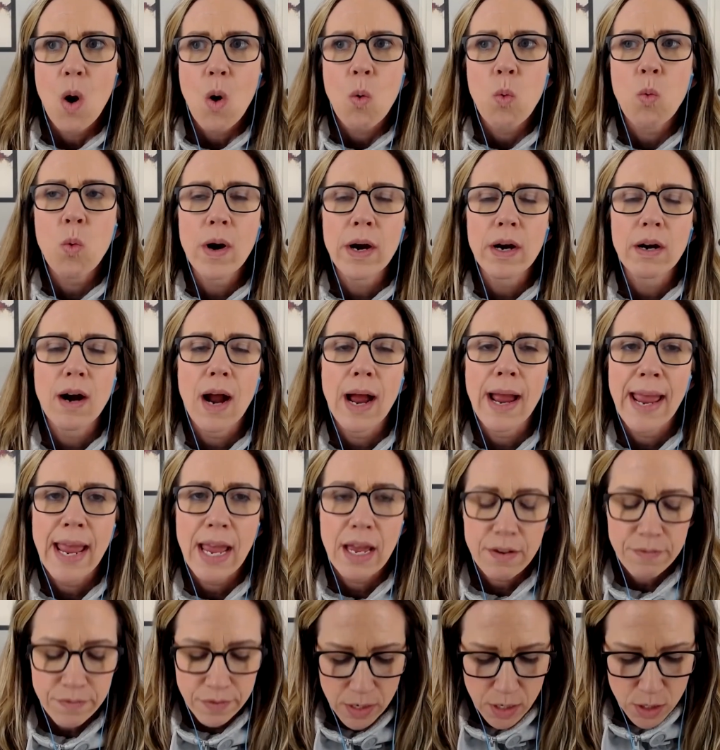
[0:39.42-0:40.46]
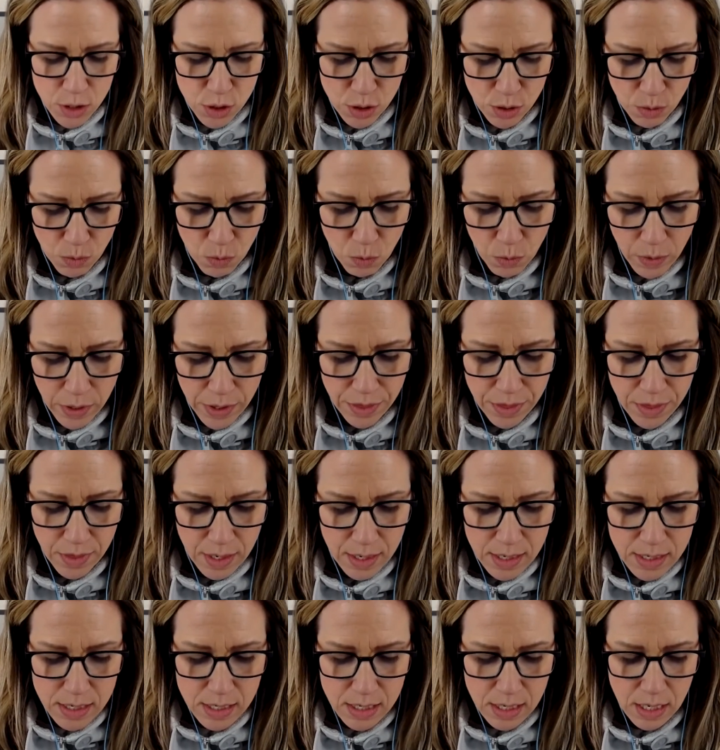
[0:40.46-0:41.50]
Where I have issue with
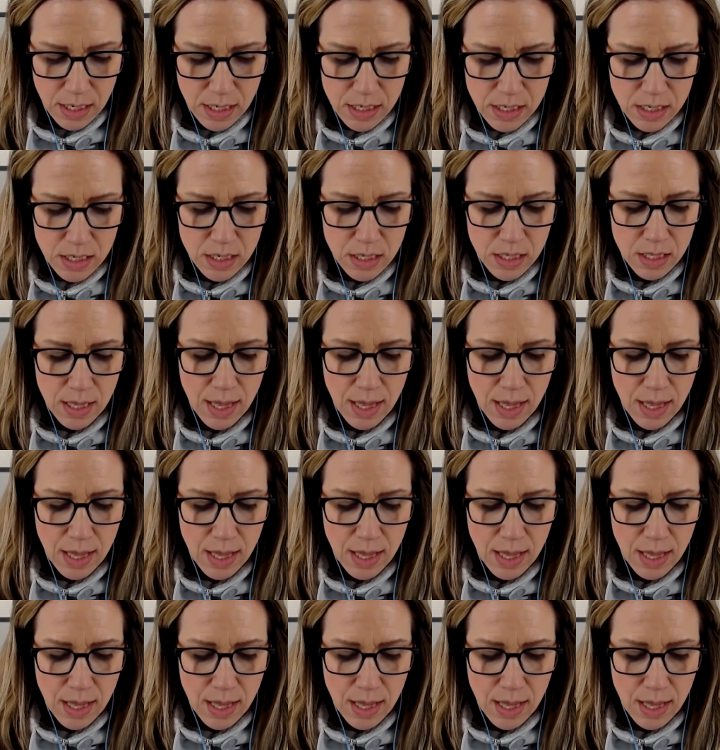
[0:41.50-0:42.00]
this is